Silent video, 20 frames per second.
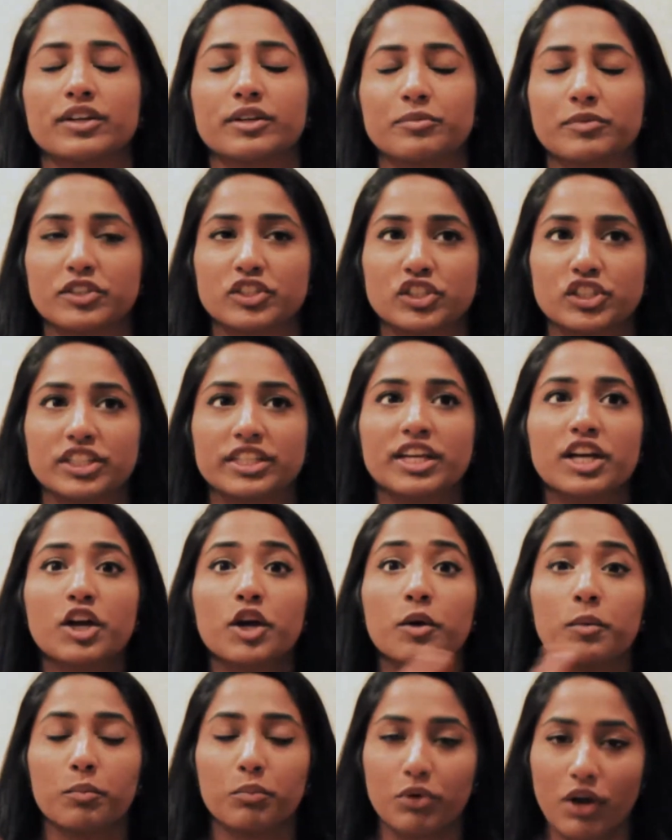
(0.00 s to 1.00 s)
And when she
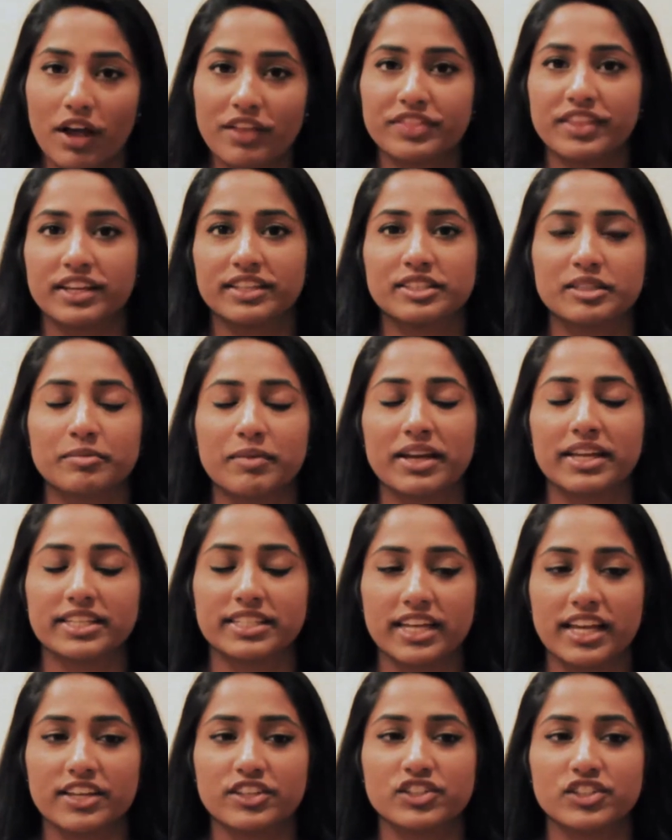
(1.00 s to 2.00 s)
brought that to my
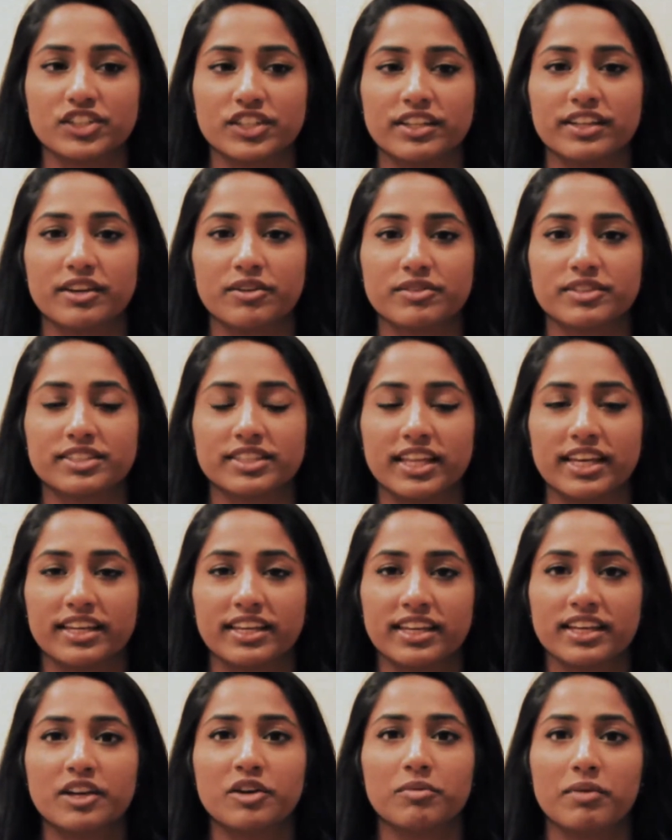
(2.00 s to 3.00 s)
attention, I was
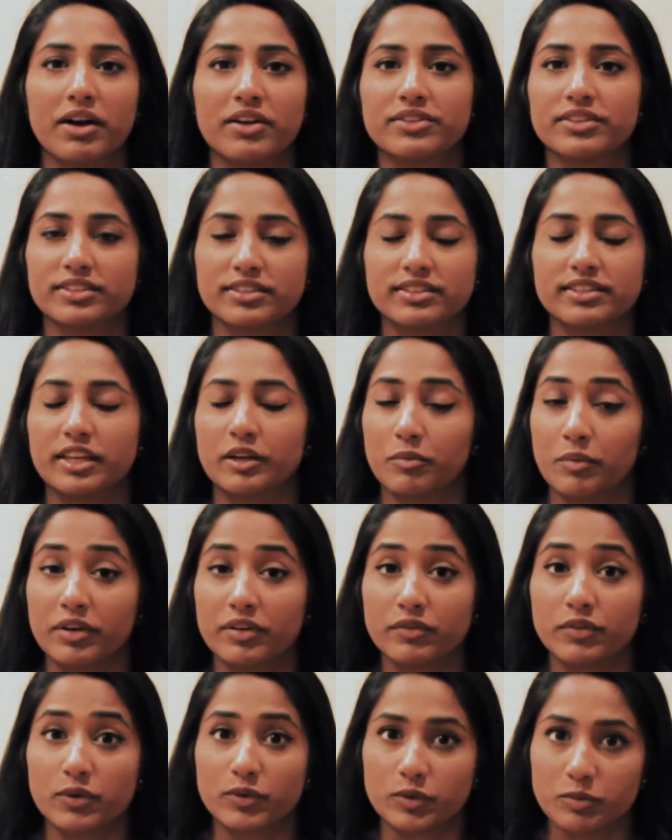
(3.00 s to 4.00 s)
like, wow, this is like one
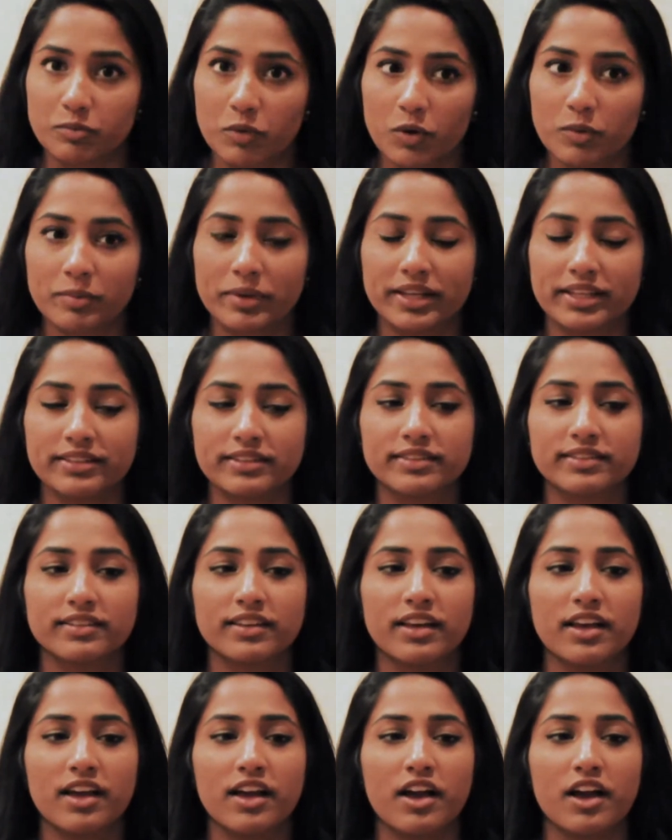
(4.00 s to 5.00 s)
of those moments
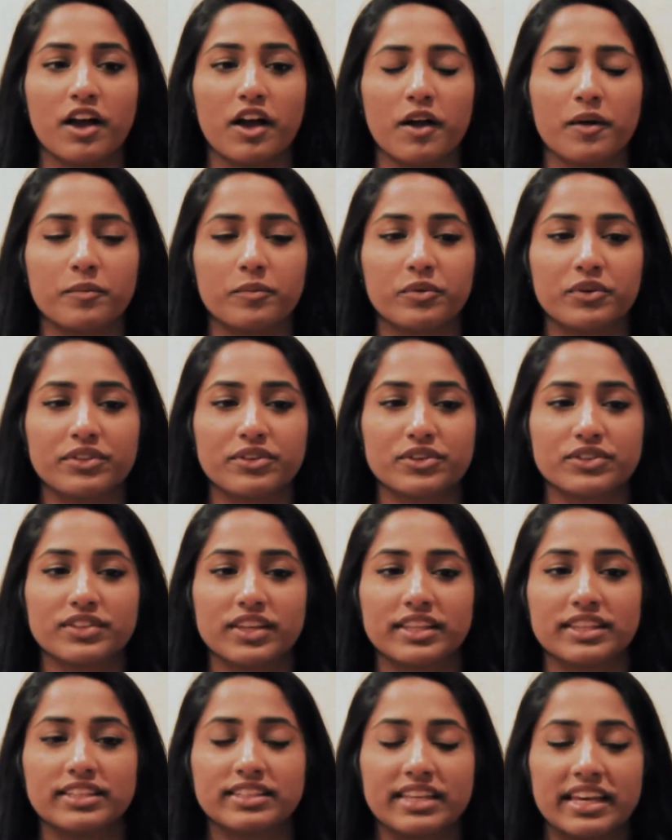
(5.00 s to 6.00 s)
where there's
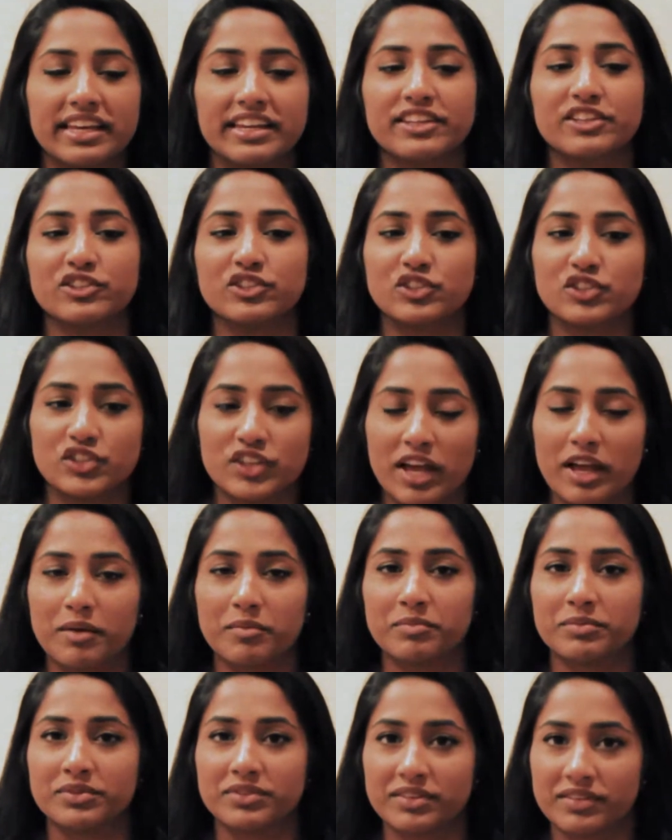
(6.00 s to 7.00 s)
like these hidden
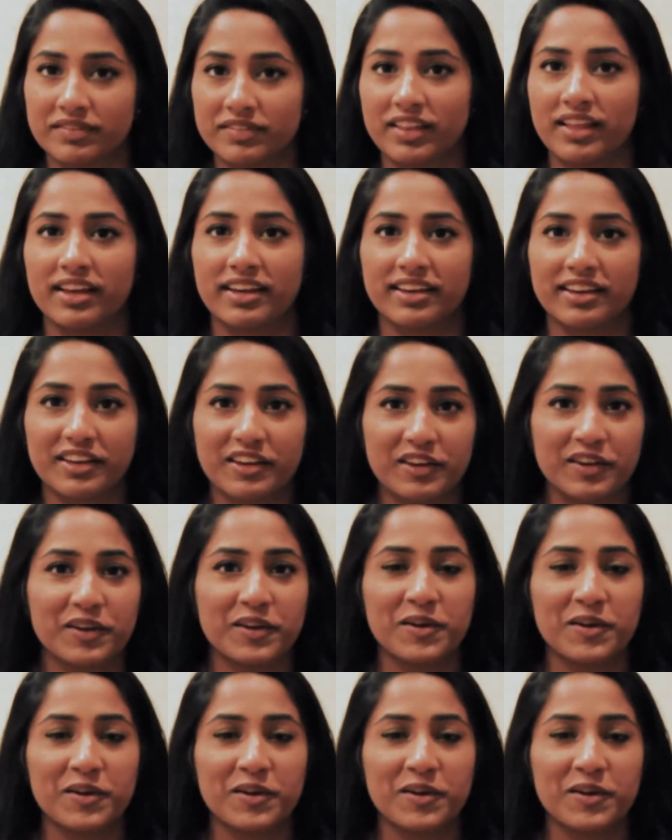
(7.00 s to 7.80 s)
gems of like